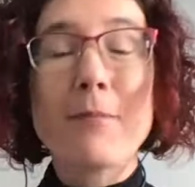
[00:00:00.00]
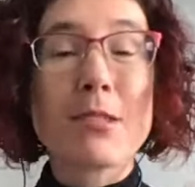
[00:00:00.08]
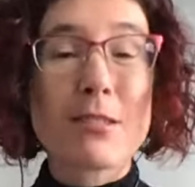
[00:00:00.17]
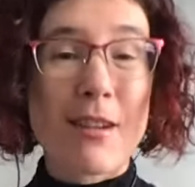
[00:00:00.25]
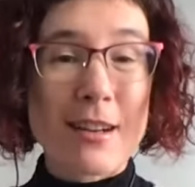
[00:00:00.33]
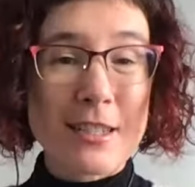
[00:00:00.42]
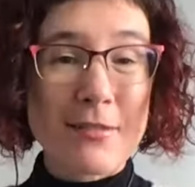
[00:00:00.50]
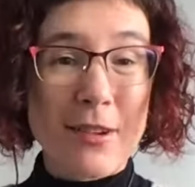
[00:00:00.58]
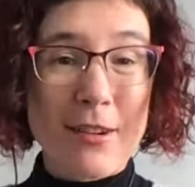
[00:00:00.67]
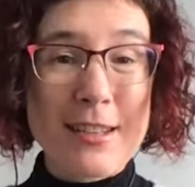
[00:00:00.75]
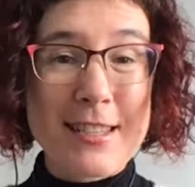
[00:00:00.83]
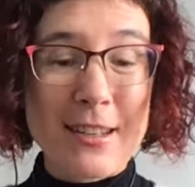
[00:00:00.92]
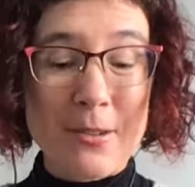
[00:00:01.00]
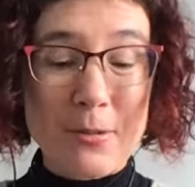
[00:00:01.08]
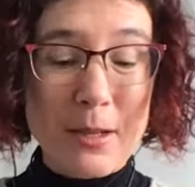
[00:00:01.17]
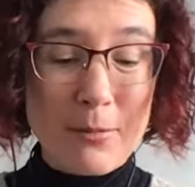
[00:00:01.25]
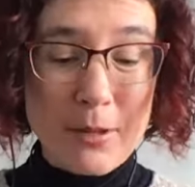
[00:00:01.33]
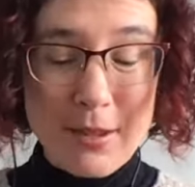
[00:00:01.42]
I'm starting very
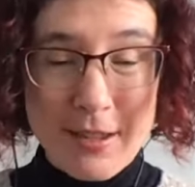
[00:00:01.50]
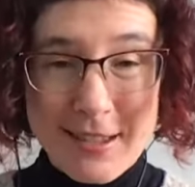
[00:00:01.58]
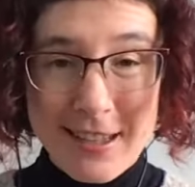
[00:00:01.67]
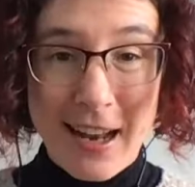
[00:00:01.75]
slowly with it.